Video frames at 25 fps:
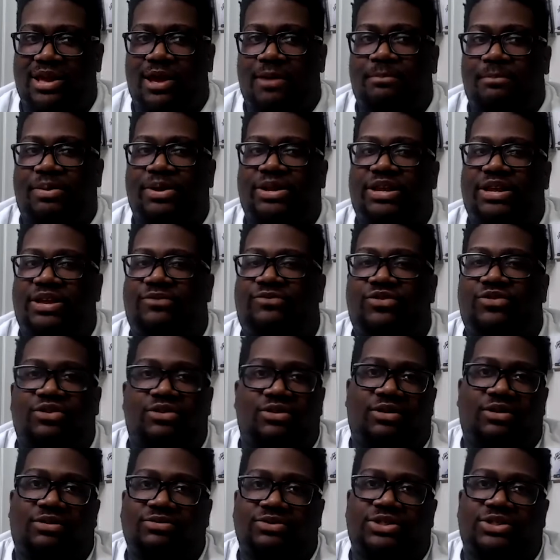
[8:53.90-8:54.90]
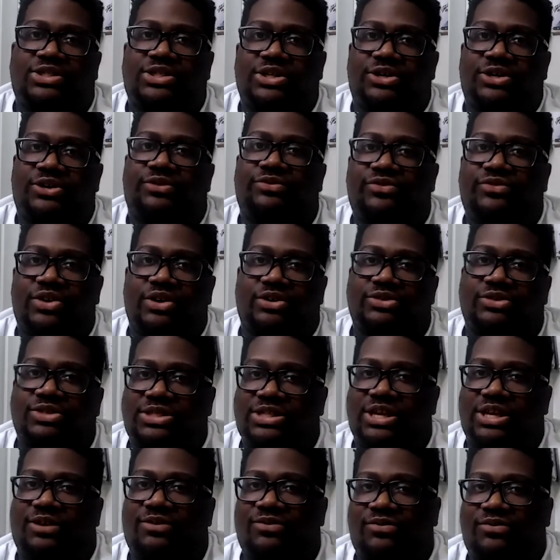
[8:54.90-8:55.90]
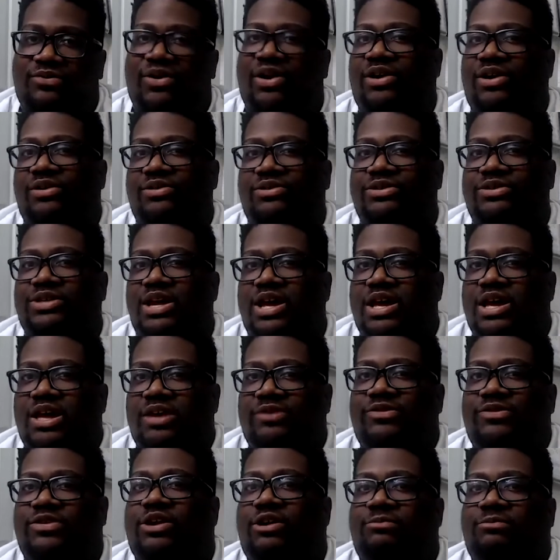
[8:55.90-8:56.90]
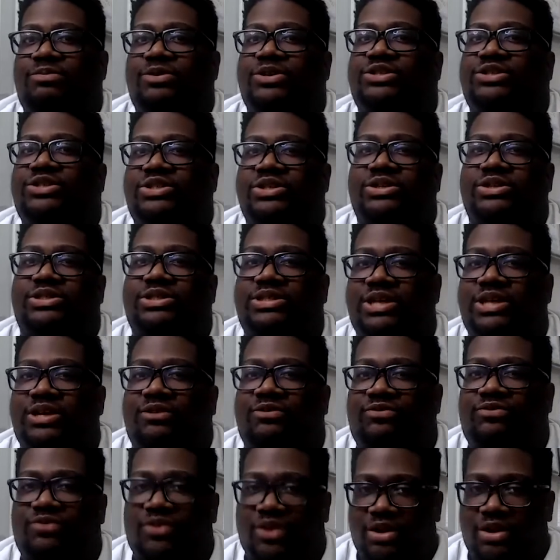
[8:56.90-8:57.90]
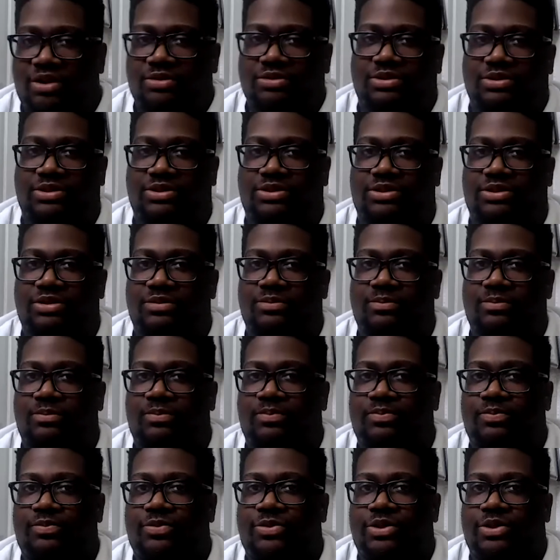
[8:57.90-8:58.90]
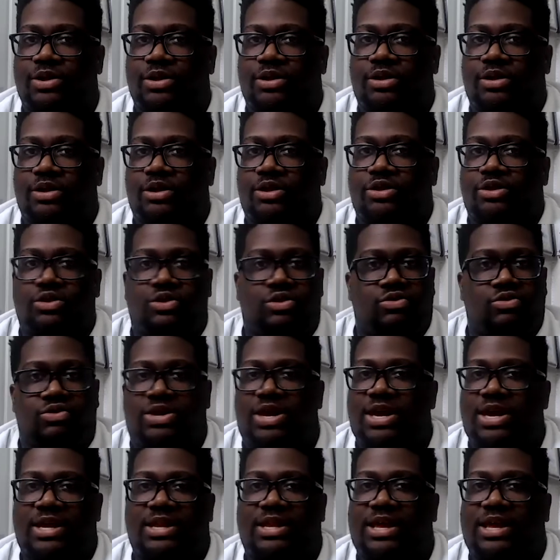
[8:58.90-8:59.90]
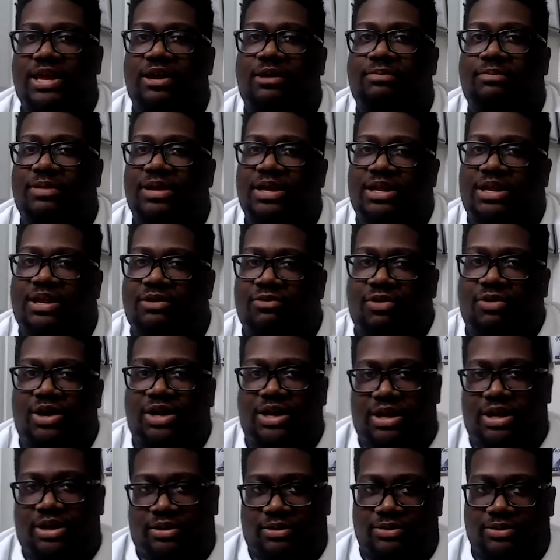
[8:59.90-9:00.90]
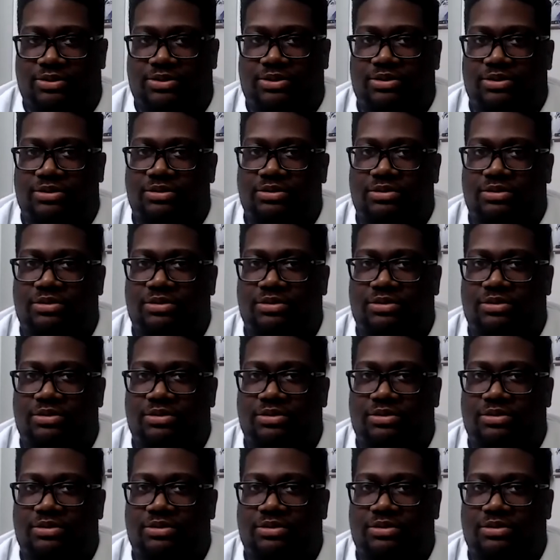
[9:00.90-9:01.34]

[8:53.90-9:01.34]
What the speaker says: But if you don't serve yourself first, if you don't put yourself first, you can't help anyone else.